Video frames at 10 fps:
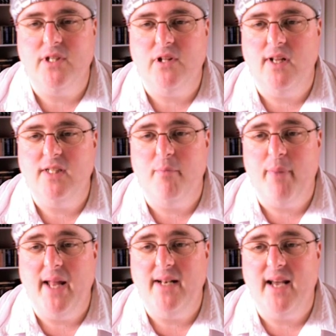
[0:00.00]
clients to
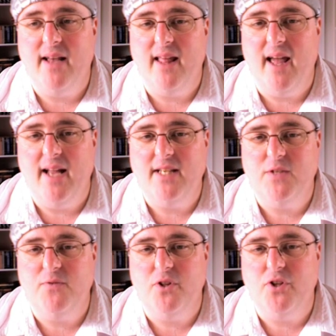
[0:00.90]
batten down the
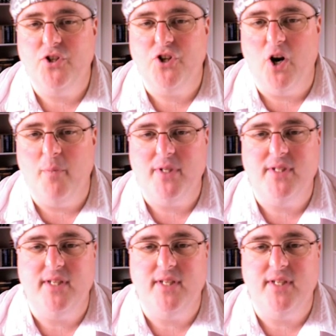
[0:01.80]
hatches for the sharpest